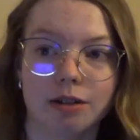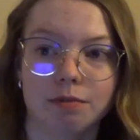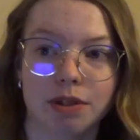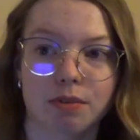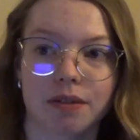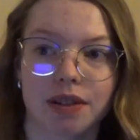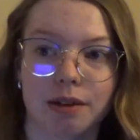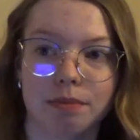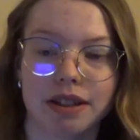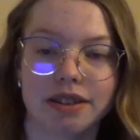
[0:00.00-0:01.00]
with my
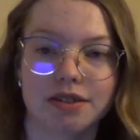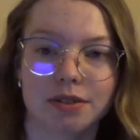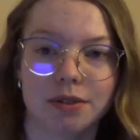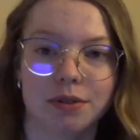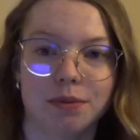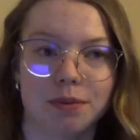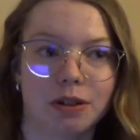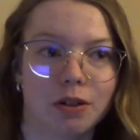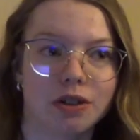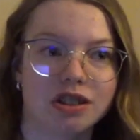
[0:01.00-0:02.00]
family, so
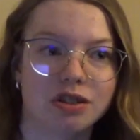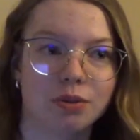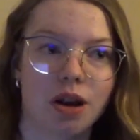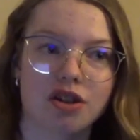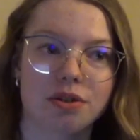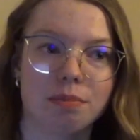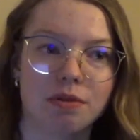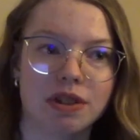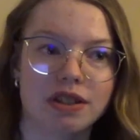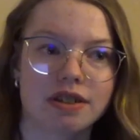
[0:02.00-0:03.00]
we're going to watch some
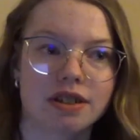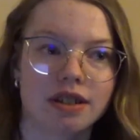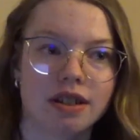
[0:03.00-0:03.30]
movies